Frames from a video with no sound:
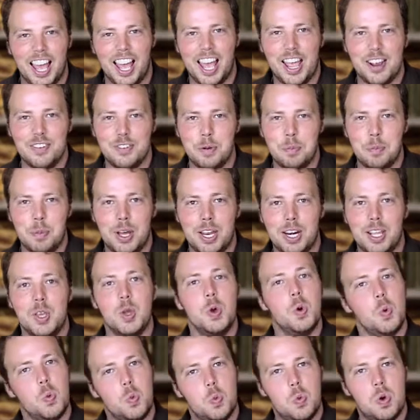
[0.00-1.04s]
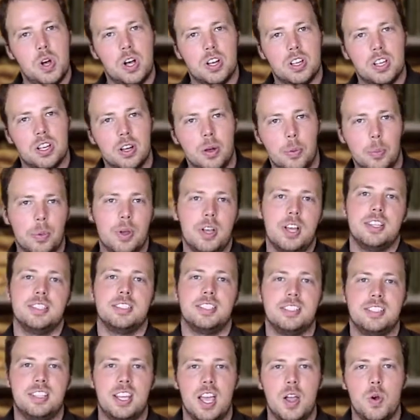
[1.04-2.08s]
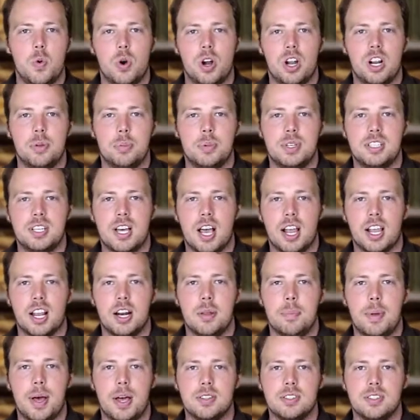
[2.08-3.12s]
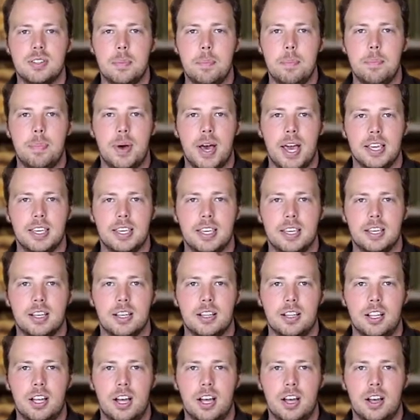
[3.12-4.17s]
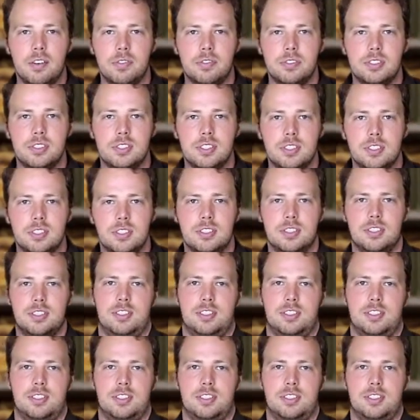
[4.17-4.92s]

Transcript: Hey everybody, welcome. Today we're going to be talking about some Viking gloves.